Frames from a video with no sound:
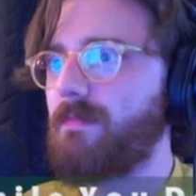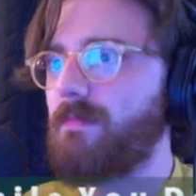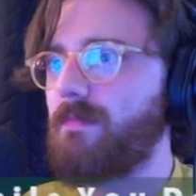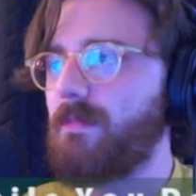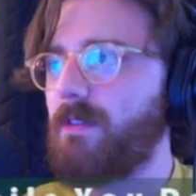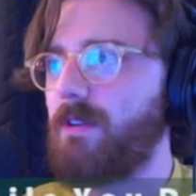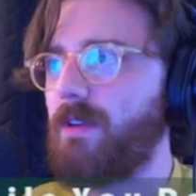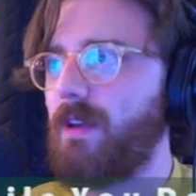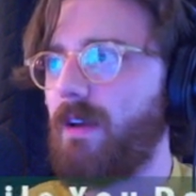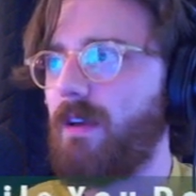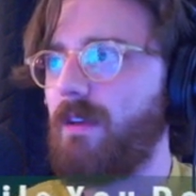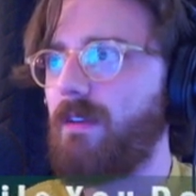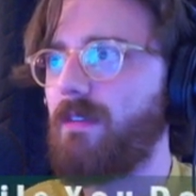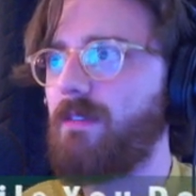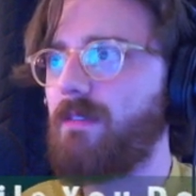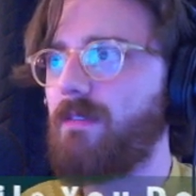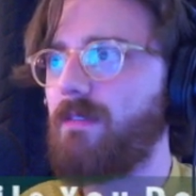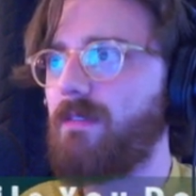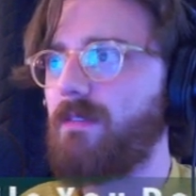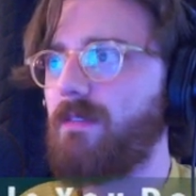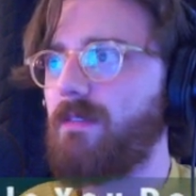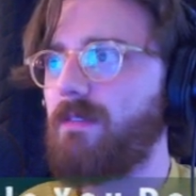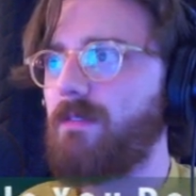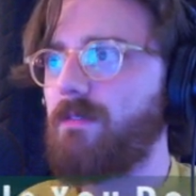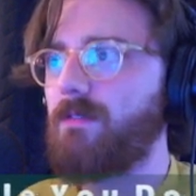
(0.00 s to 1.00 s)
Okay.
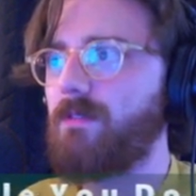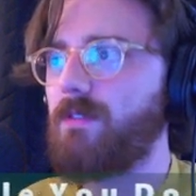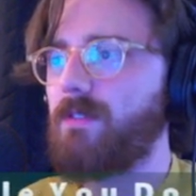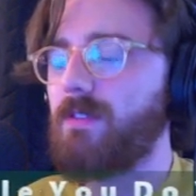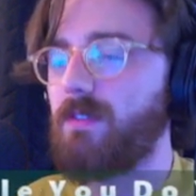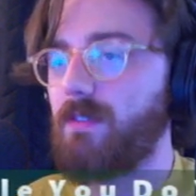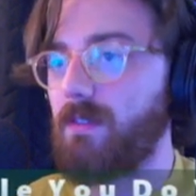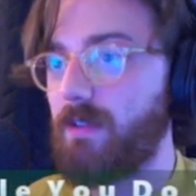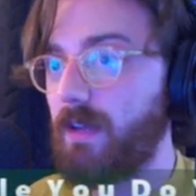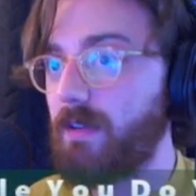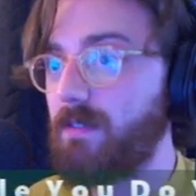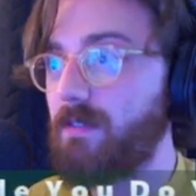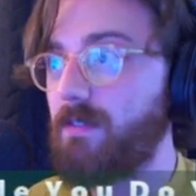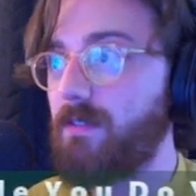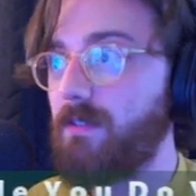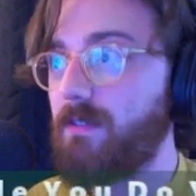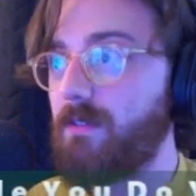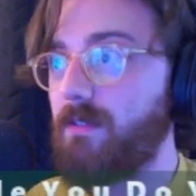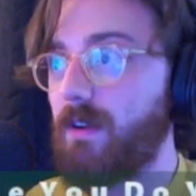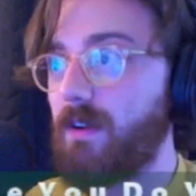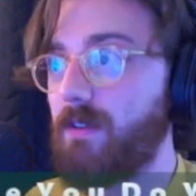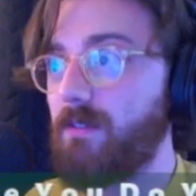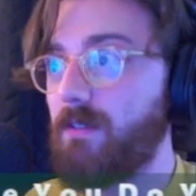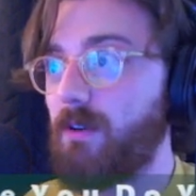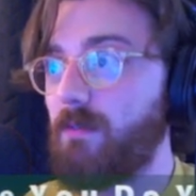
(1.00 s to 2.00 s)
Selected the
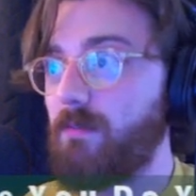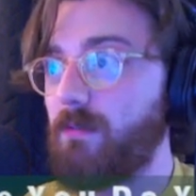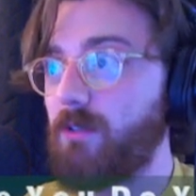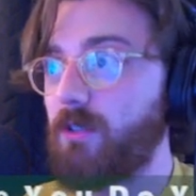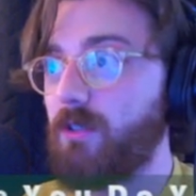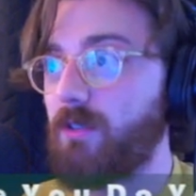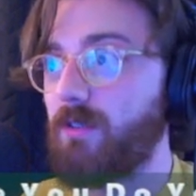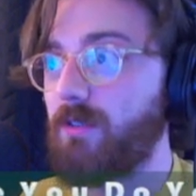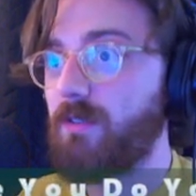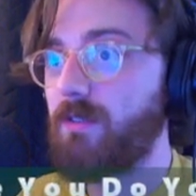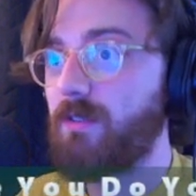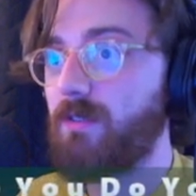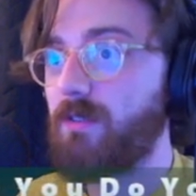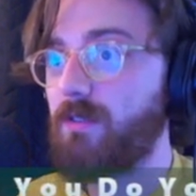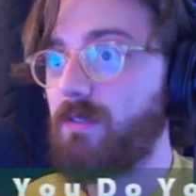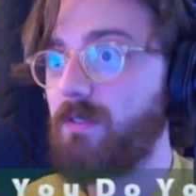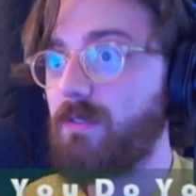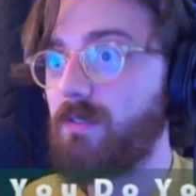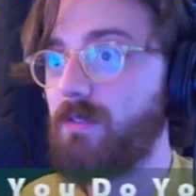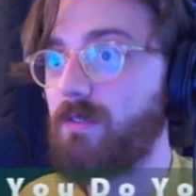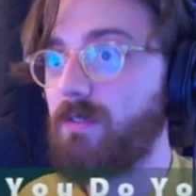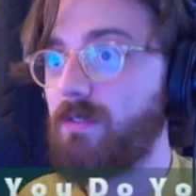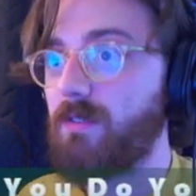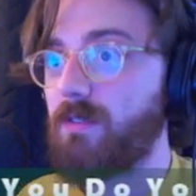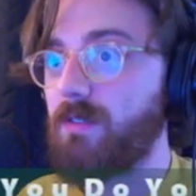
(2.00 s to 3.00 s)
correct armature.
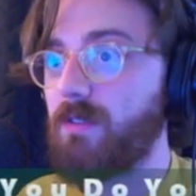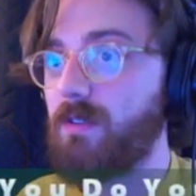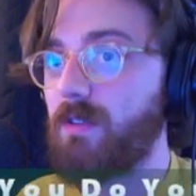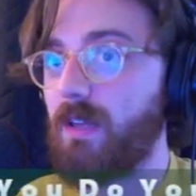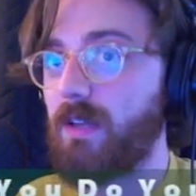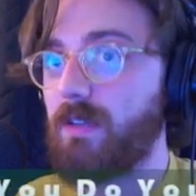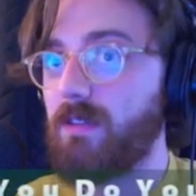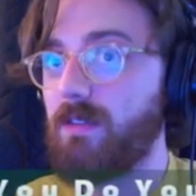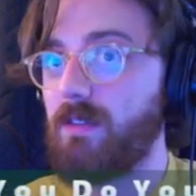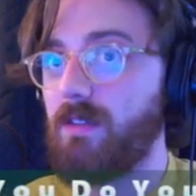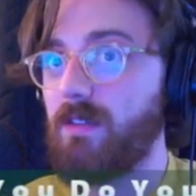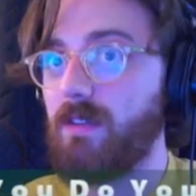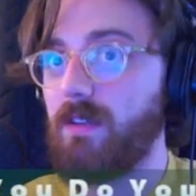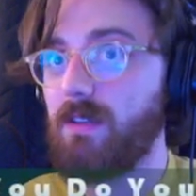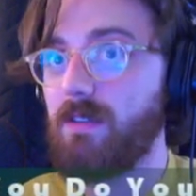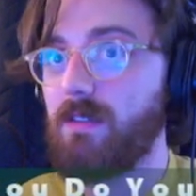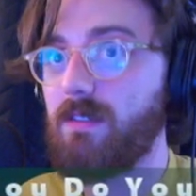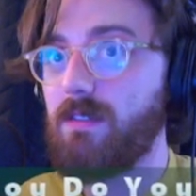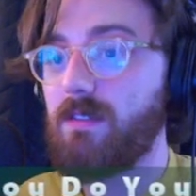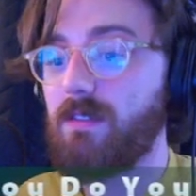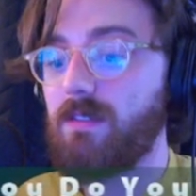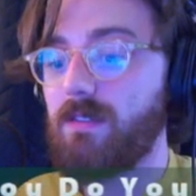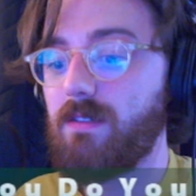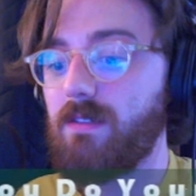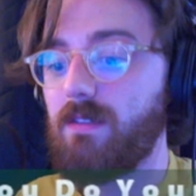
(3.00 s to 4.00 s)
Selected
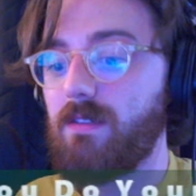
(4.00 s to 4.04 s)
this.